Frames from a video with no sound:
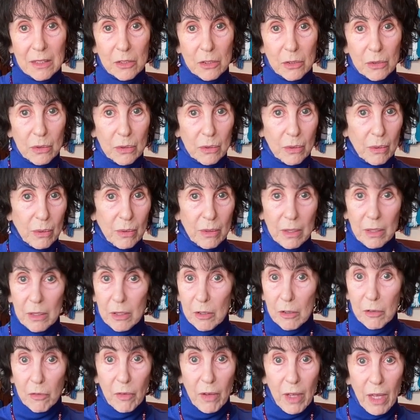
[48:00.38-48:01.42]
to
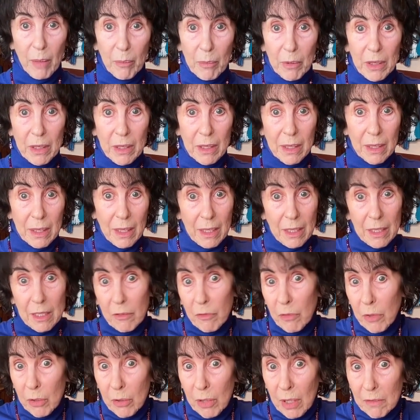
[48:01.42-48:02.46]
your family. Then
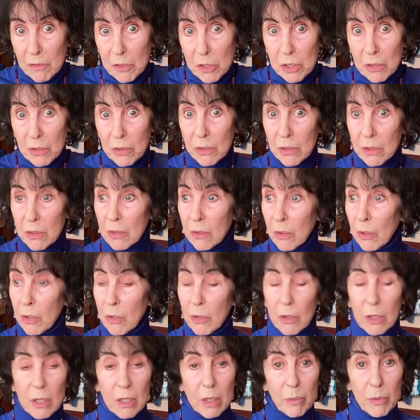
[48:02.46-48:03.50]
if you have children, or
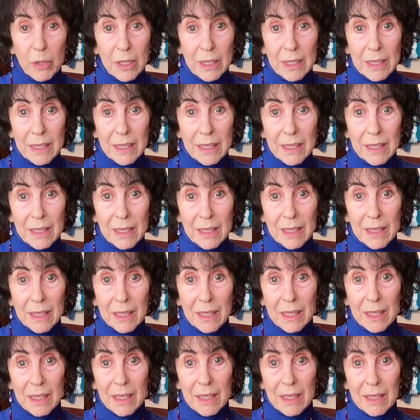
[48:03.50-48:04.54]
your community,
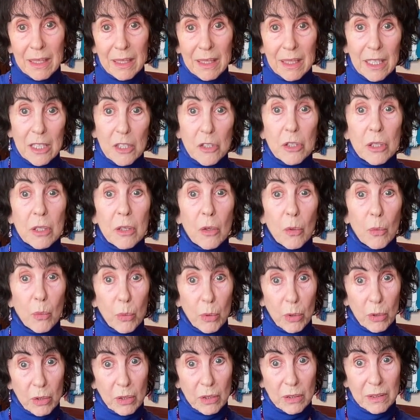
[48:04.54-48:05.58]
the nation, the
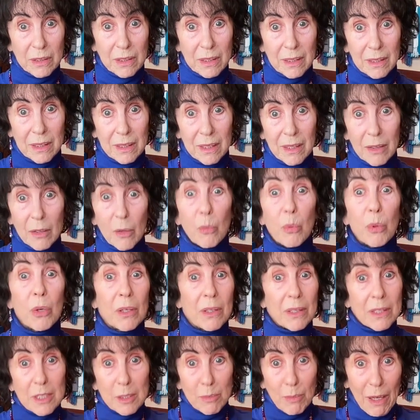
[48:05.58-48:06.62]
world, and the
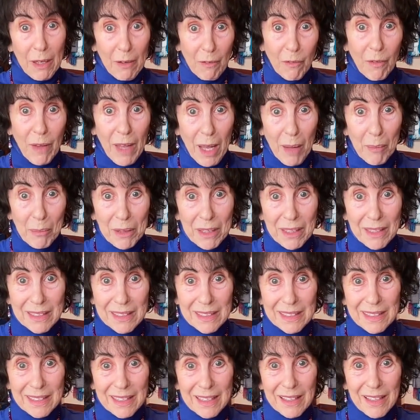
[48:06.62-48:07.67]
world is my family,
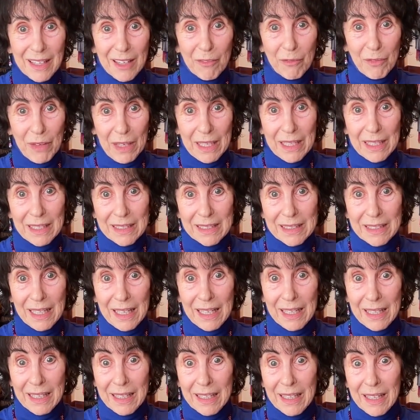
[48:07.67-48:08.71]
is a Vedic
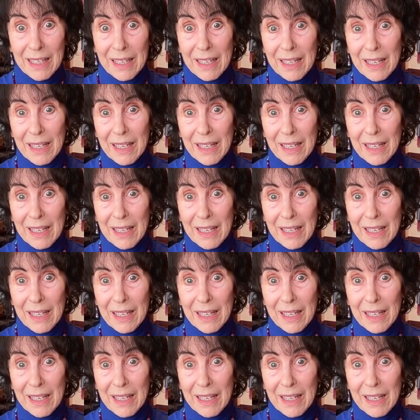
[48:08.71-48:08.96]
saying,